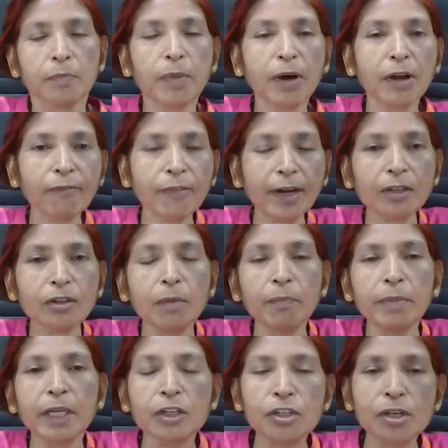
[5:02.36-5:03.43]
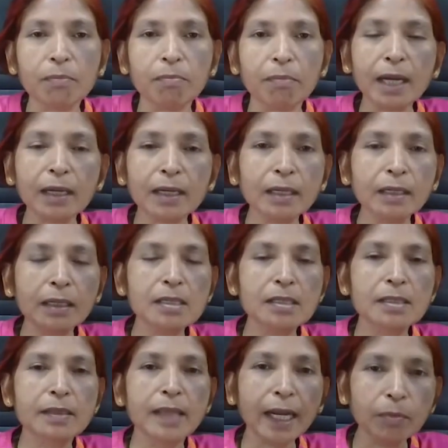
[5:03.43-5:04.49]
Perfect competition market is
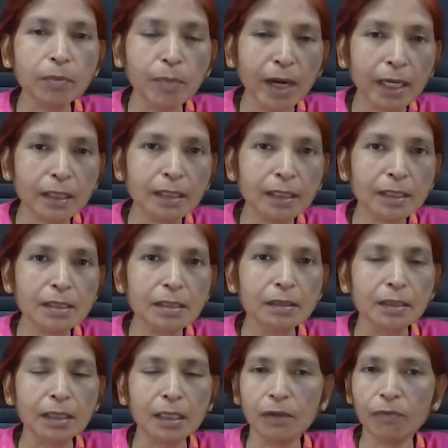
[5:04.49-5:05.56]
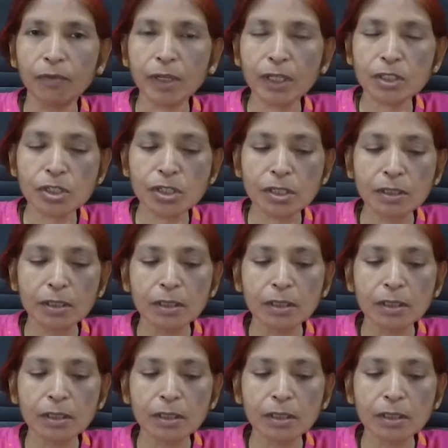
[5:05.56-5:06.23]
that market in which